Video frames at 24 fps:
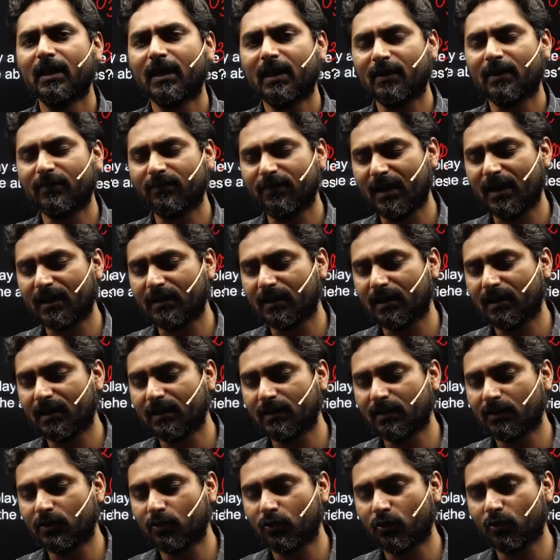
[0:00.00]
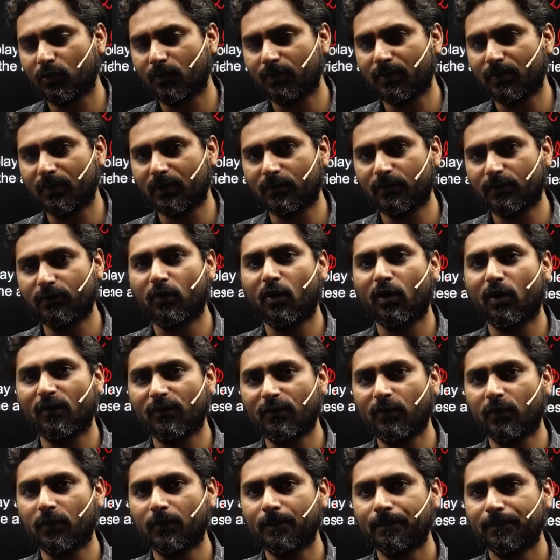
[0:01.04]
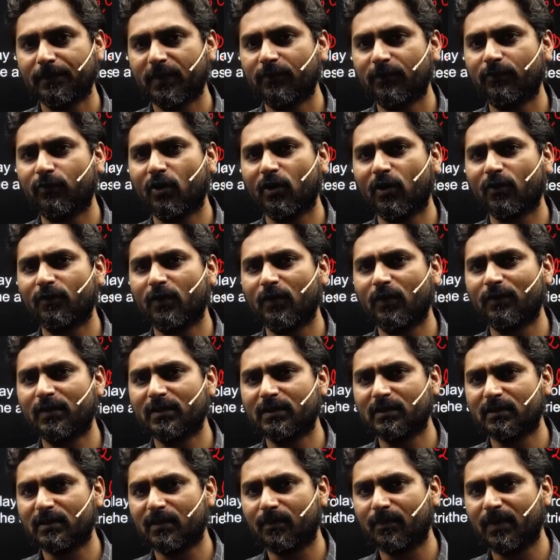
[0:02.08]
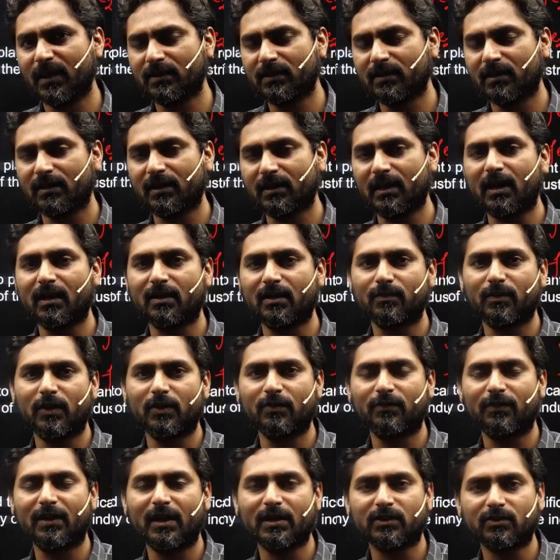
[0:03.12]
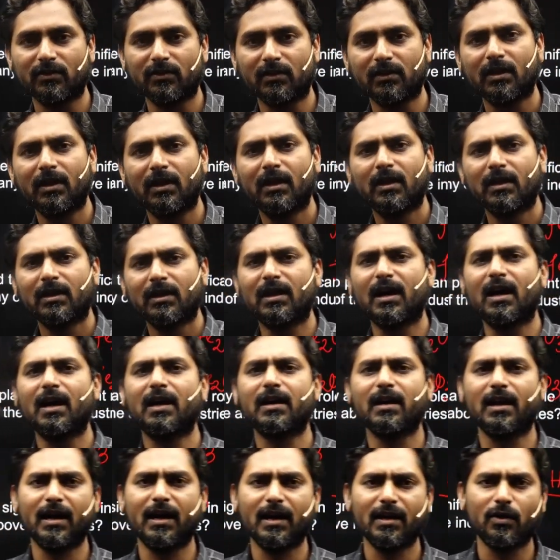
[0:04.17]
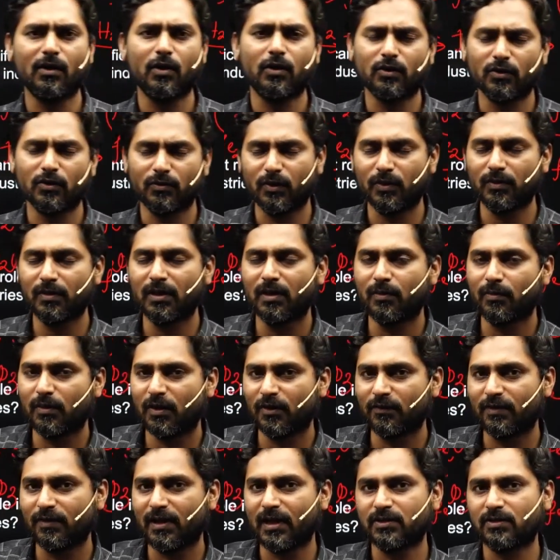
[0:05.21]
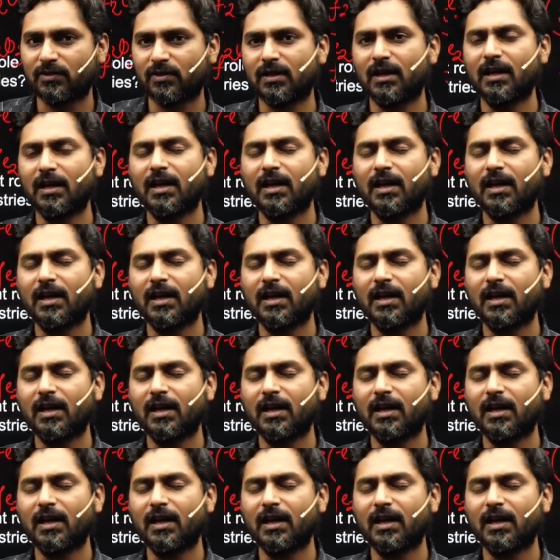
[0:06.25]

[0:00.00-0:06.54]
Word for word: In fact, in Europe, Volvo, Volvo, which is a major car manufacturer, car and automobile manufacturer,